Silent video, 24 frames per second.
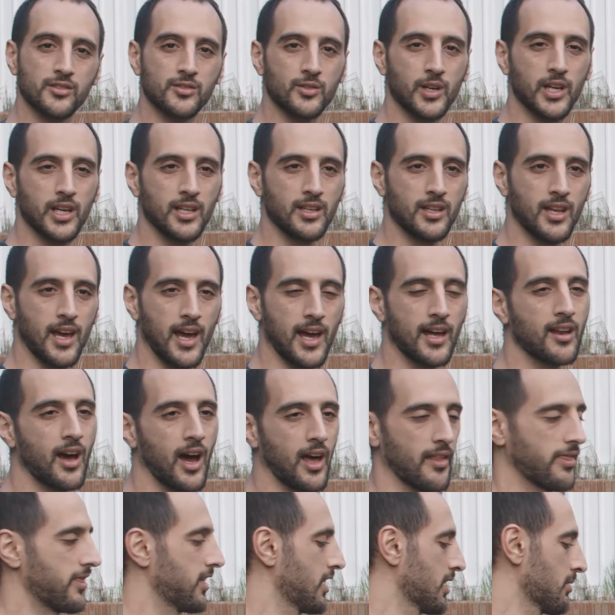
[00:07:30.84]
straight, and
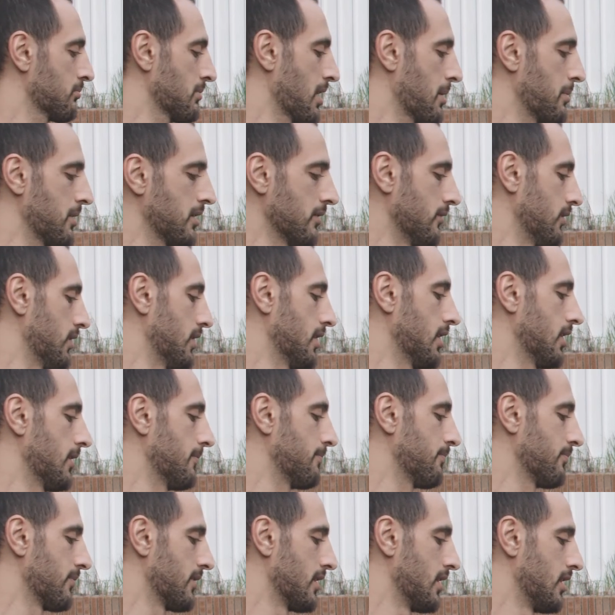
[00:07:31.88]
I think maybe with
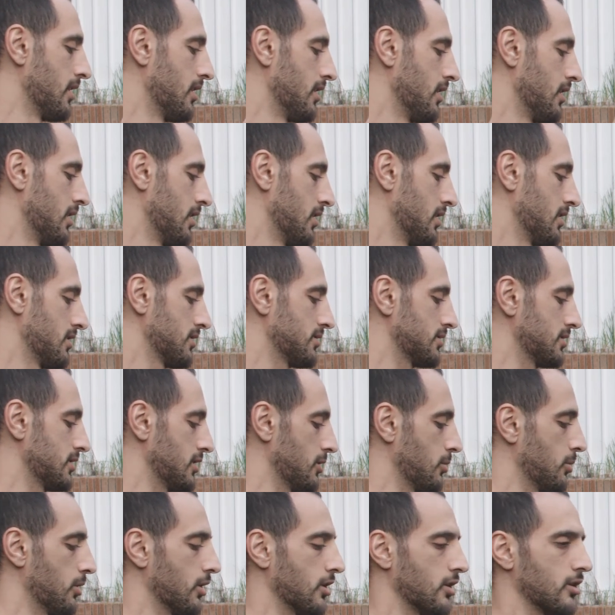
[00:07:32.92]
a
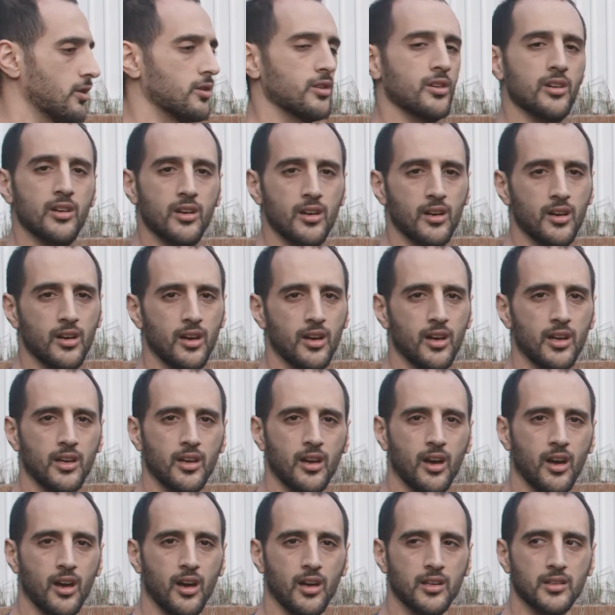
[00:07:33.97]
zeroed
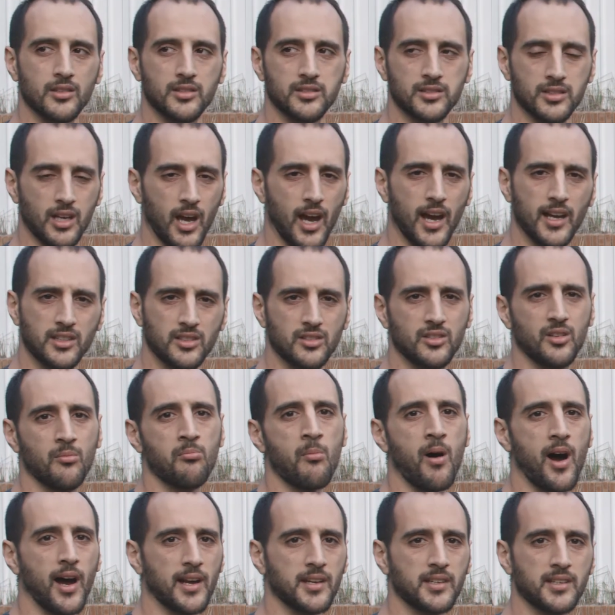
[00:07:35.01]
sight you
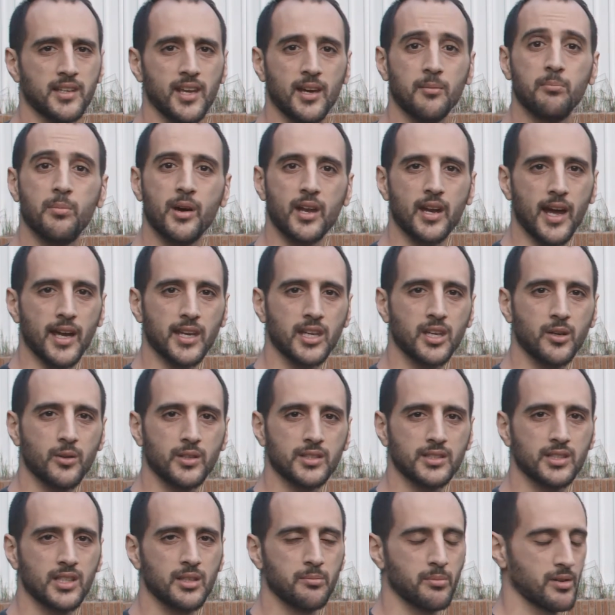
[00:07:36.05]
might get better
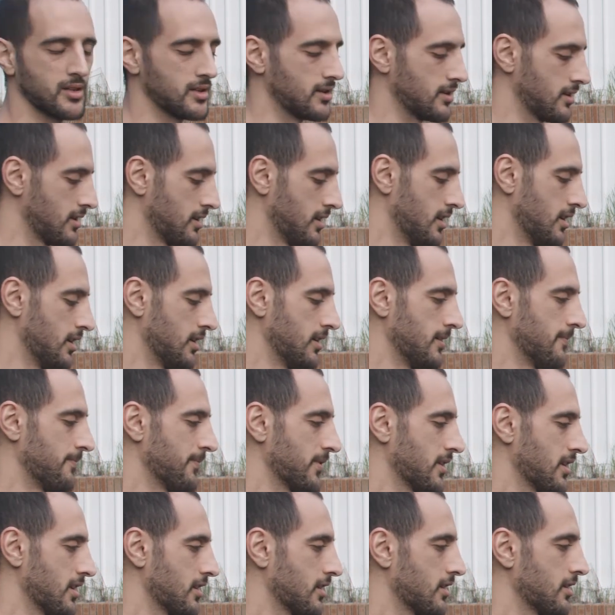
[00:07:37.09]
accuracy, but
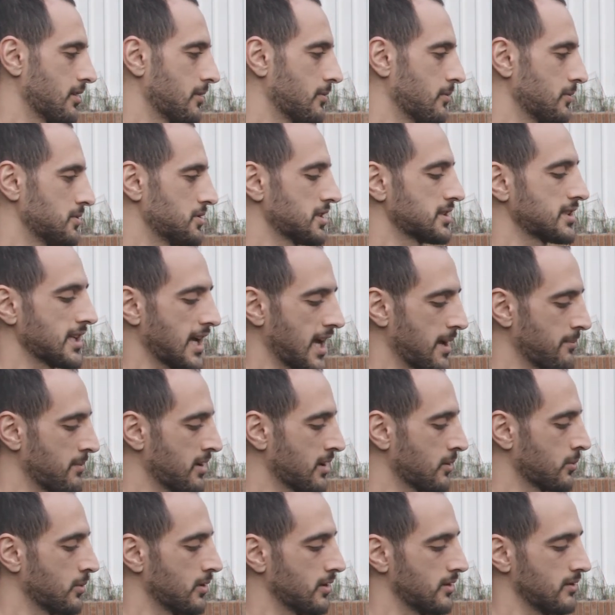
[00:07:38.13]
just
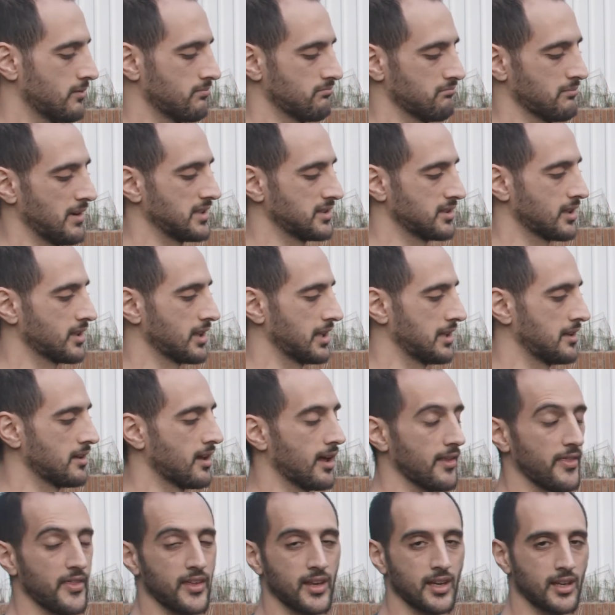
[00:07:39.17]
aiming with basically
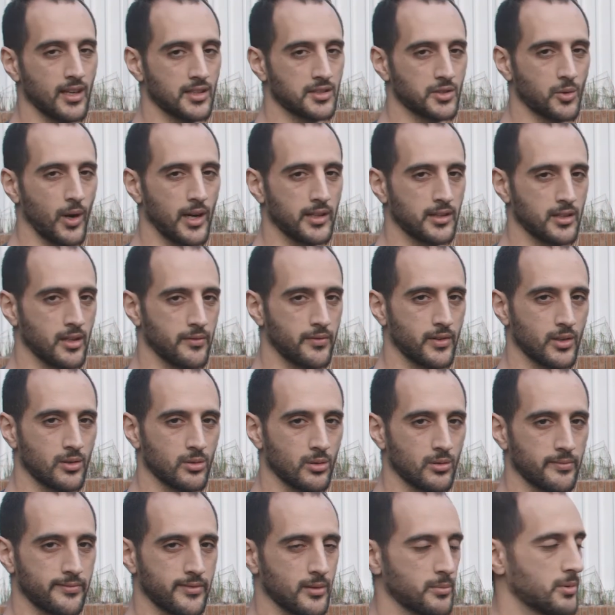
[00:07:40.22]
nothing, it's quite
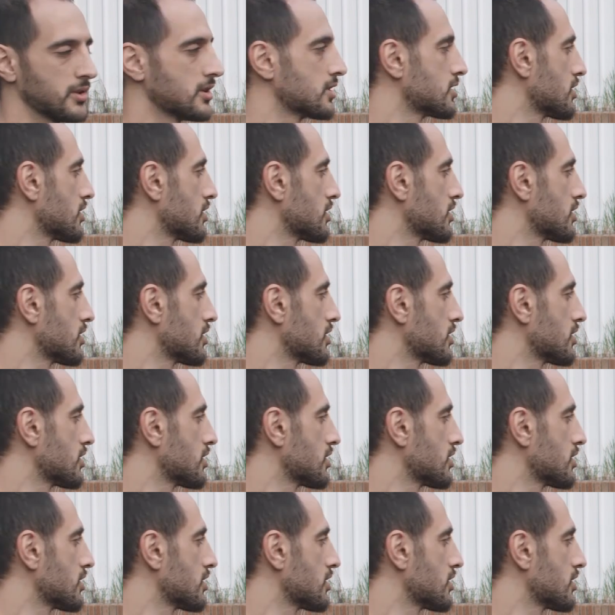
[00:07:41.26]
difficult for me to